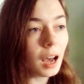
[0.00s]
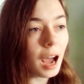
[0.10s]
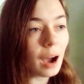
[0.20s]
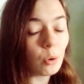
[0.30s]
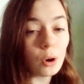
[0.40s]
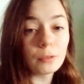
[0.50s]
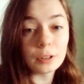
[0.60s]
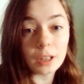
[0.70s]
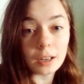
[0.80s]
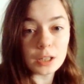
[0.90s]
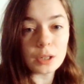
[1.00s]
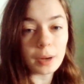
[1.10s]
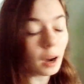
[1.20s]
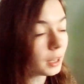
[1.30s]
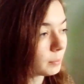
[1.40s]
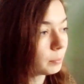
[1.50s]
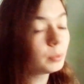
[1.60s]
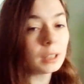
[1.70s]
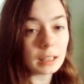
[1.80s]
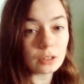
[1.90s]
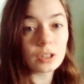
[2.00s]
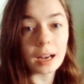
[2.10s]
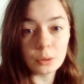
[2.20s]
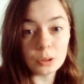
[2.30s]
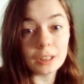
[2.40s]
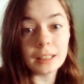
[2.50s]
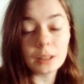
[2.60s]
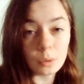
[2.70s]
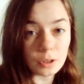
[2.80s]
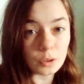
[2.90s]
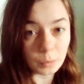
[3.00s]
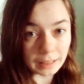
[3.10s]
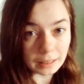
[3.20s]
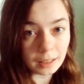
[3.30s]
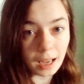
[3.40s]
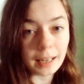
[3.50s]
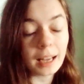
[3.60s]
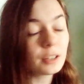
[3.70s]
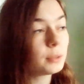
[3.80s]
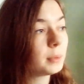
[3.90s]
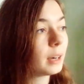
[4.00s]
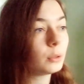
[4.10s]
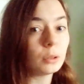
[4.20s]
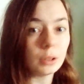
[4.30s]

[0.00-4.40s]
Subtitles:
how often I do it. I teach outdoor learning once a week, and it has to be outdoor